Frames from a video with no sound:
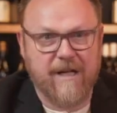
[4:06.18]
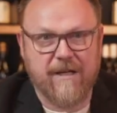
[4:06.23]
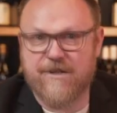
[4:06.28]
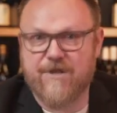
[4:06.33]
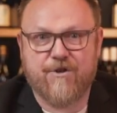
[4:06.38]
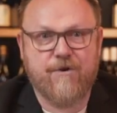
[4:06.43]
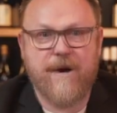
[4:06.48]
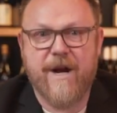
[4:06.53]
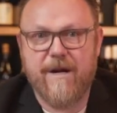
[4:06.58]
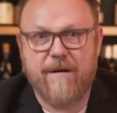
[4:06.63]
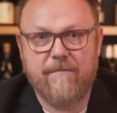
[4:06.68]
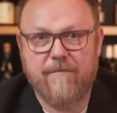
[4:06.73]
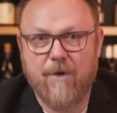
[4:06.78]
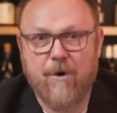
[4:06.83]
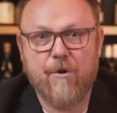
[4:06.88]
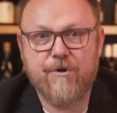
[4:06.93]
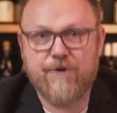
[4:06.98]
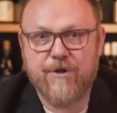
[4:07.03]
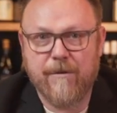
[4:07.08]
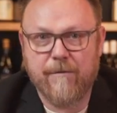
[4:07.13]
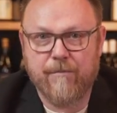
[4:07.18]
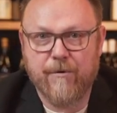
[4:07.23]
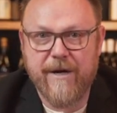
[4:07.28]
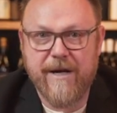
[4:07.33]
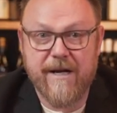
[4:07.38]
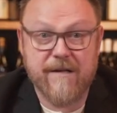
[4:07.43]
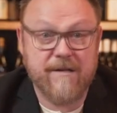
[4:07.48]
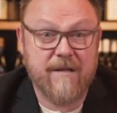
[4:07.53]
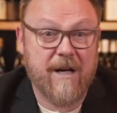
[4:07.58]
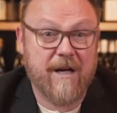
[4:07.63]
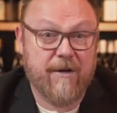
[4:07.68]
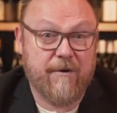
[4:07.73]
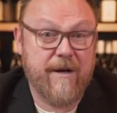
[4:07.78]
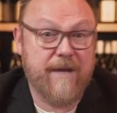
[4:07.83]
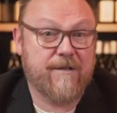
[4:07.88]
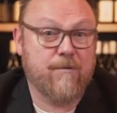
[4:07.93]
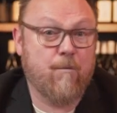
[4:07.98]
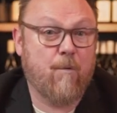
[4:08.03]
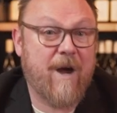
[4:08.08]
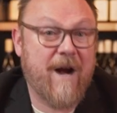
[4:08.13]
a straight ocean breeze, and that
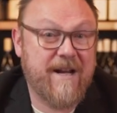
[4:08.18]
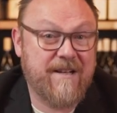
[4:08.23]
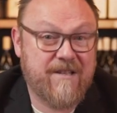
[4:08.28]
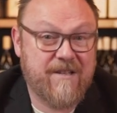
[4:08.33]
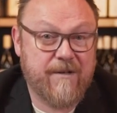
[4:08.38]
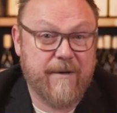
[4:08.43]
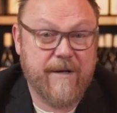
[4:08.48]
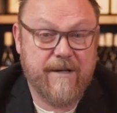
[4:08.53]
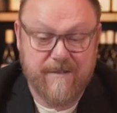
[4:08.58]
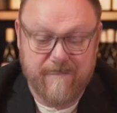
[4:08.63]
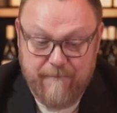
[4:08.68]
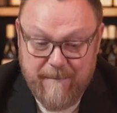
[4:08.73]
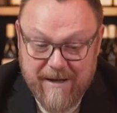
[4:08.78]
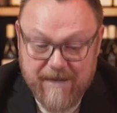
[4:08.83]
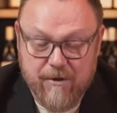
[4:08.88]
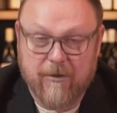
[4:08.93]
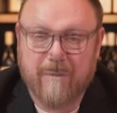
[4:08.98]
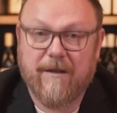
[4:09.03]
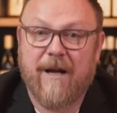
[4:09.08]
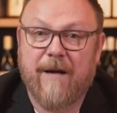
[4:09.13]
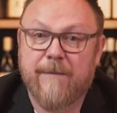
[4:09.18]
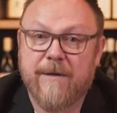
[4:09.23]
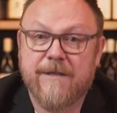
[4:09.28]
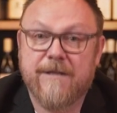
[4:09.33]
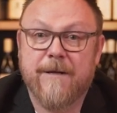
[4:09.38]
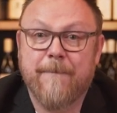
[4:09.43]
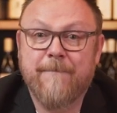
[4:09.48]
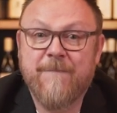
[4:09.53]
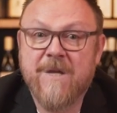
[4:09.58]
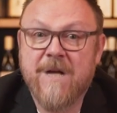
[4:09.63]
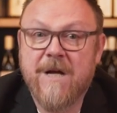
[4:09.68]
creates a wide series of mesoclimates.